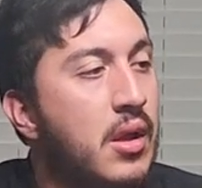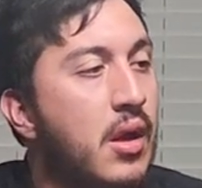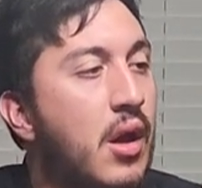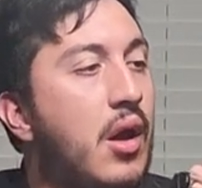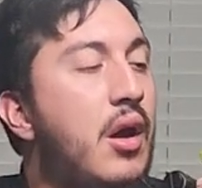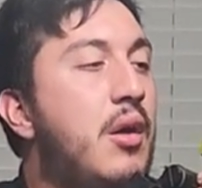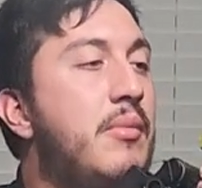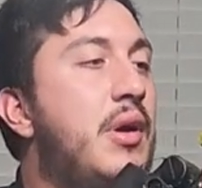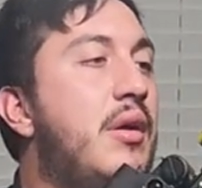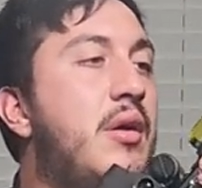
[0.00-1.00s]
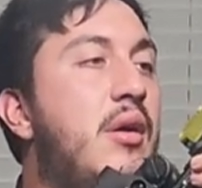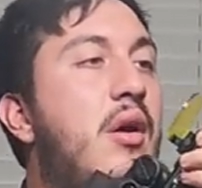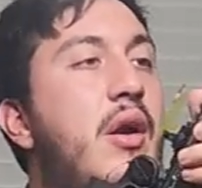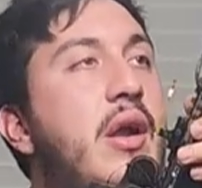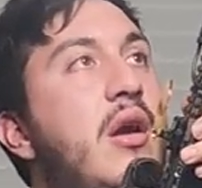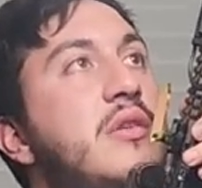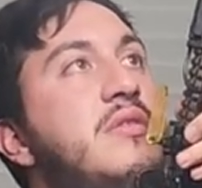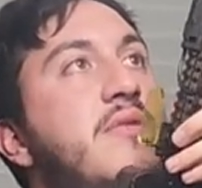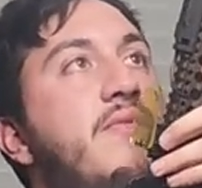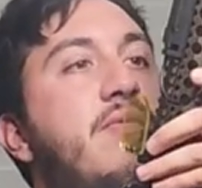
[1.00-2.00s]
Um, all right, onto
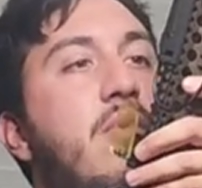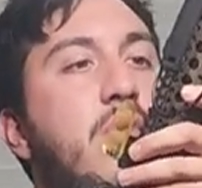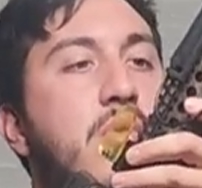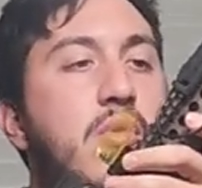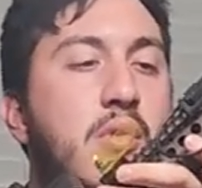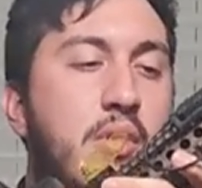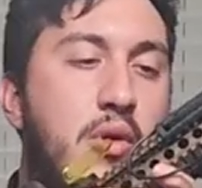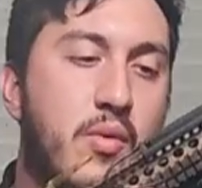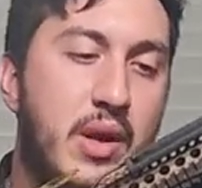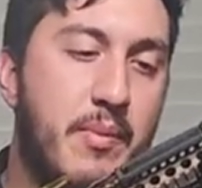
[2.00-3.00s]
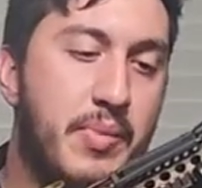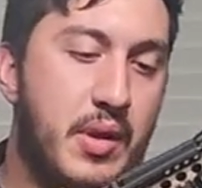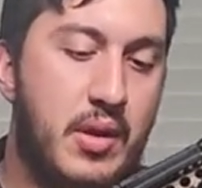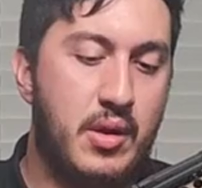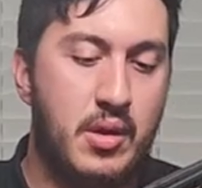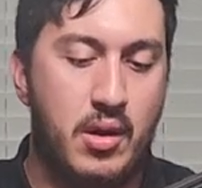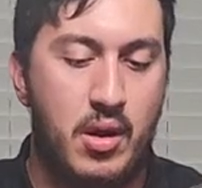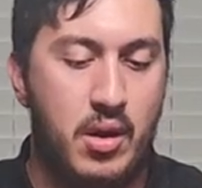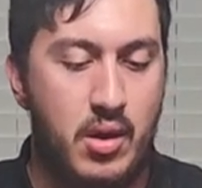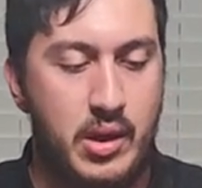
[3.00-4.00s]
the four grip.
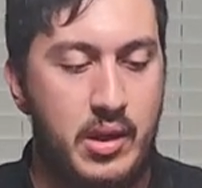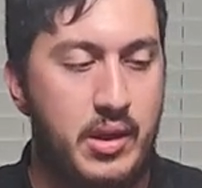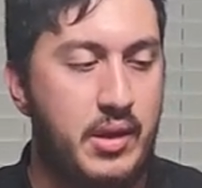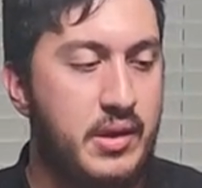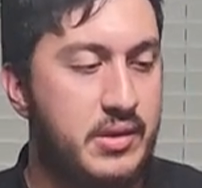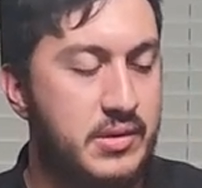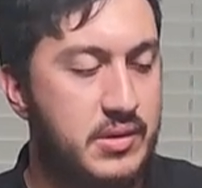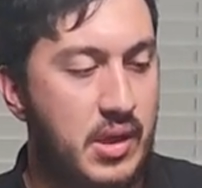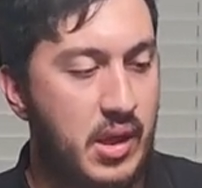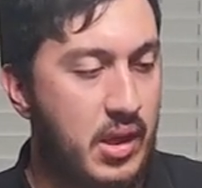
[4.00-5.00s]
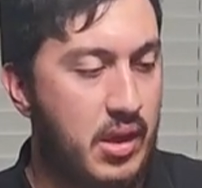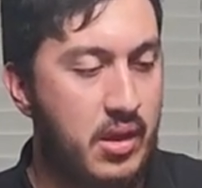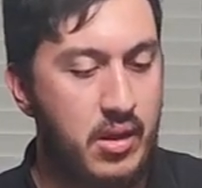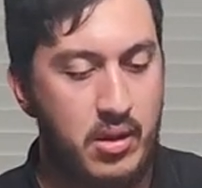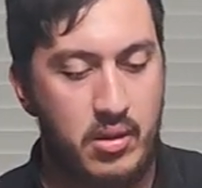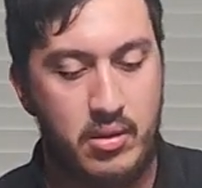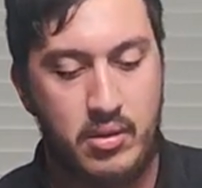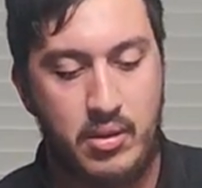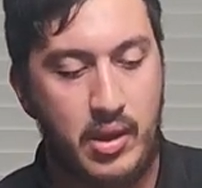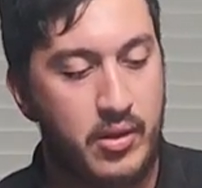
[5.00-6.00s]
Uh, it is
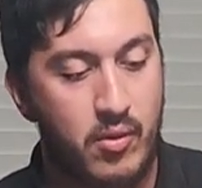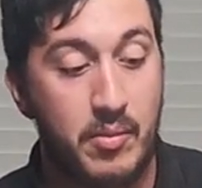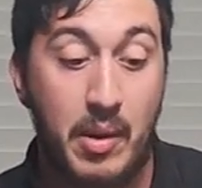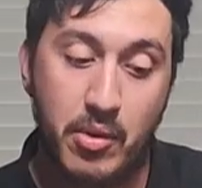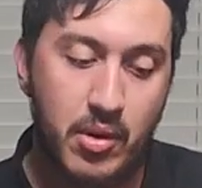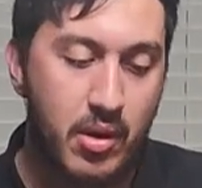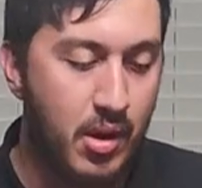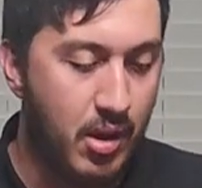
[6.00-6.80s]
a, I don't remember.